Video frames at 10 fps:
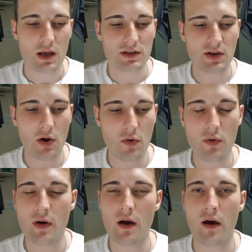
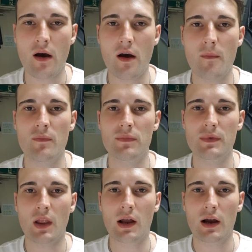So,
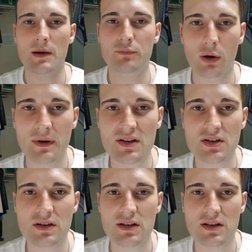like I promised,